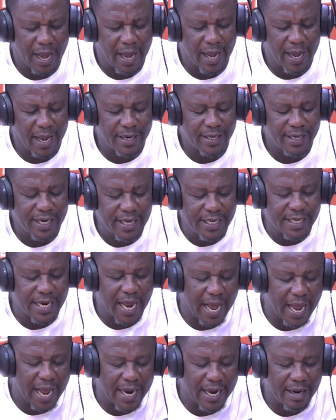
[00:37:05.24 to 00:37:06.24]

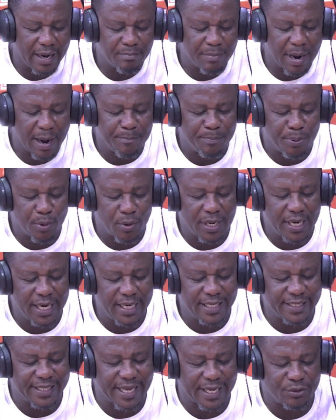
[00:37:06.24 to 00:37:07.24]
ninyina mampon
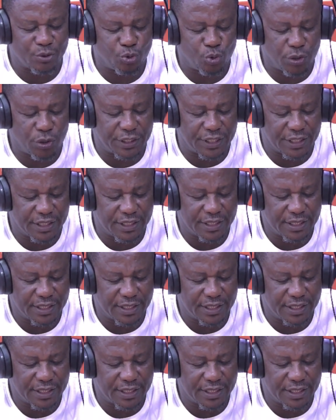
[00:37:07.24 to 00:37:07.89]
ladies association